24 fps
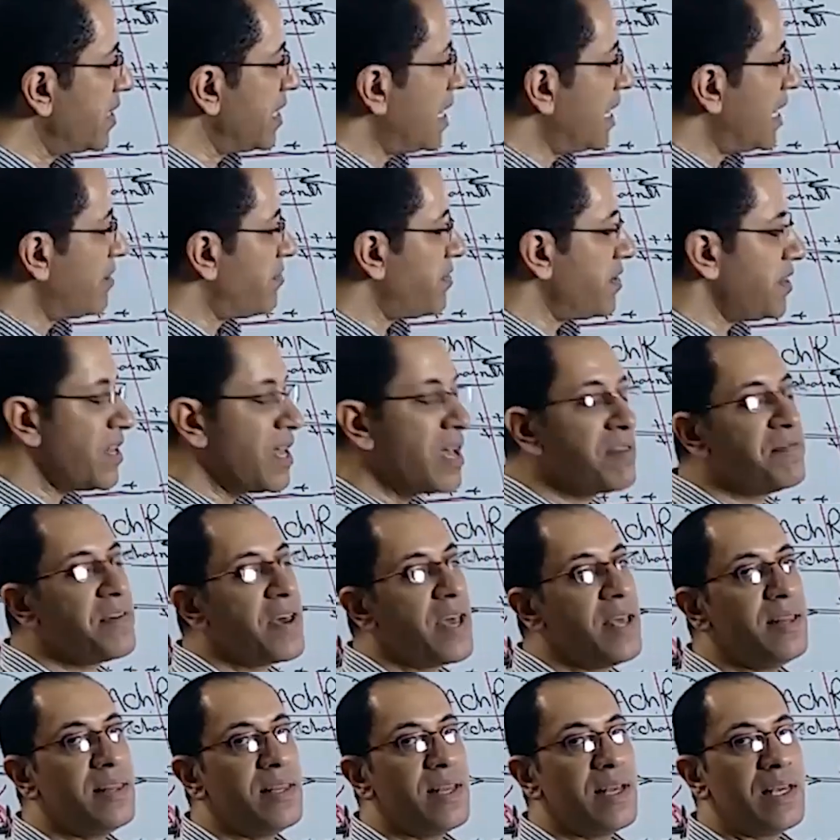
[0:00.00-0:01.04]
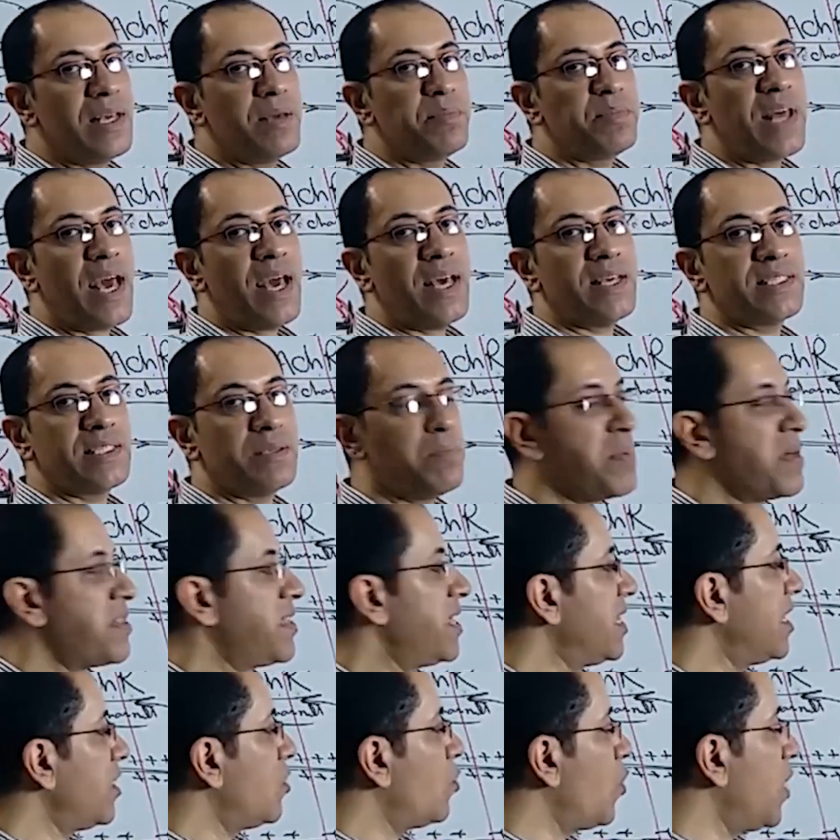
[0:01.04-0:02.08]
that can block beta-1
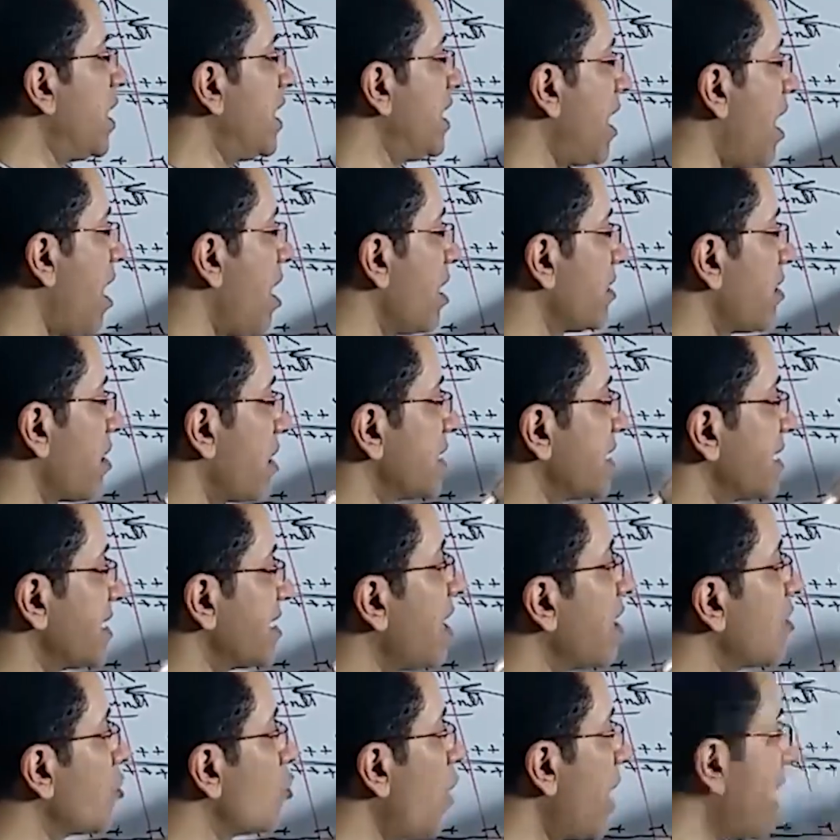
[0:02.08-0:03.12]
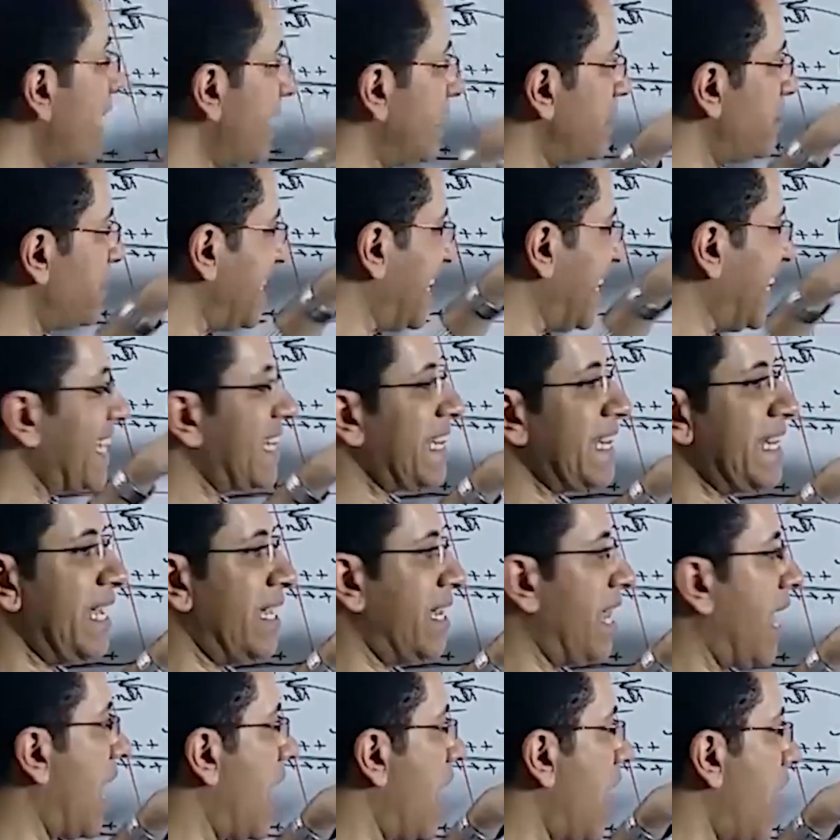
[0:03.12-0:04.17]
receptors only, or beta-1 and
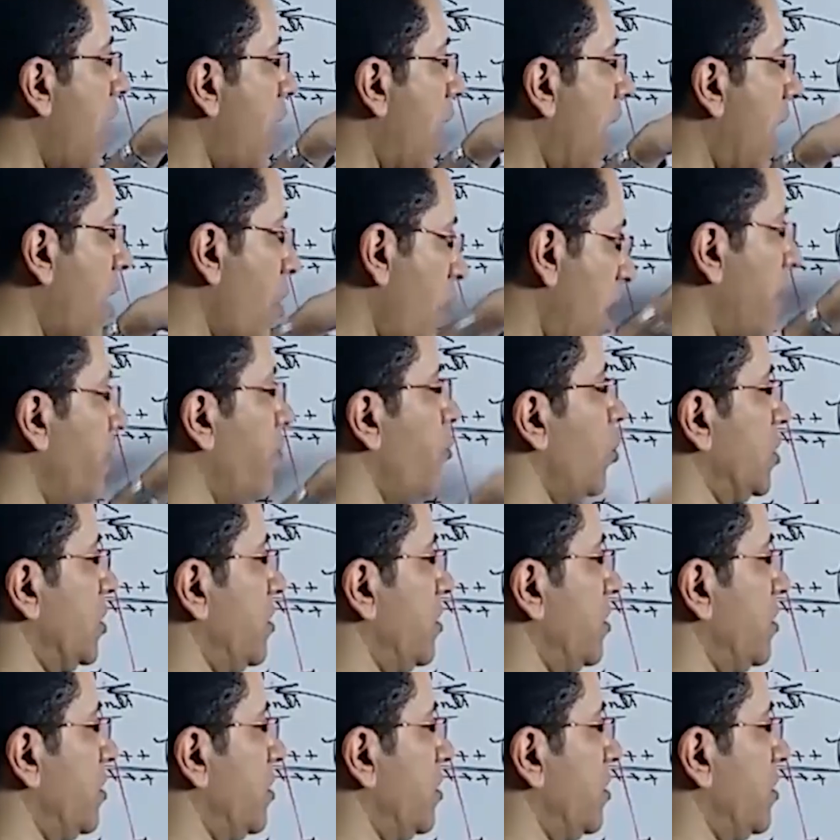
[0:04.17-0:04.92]
2 blockers, or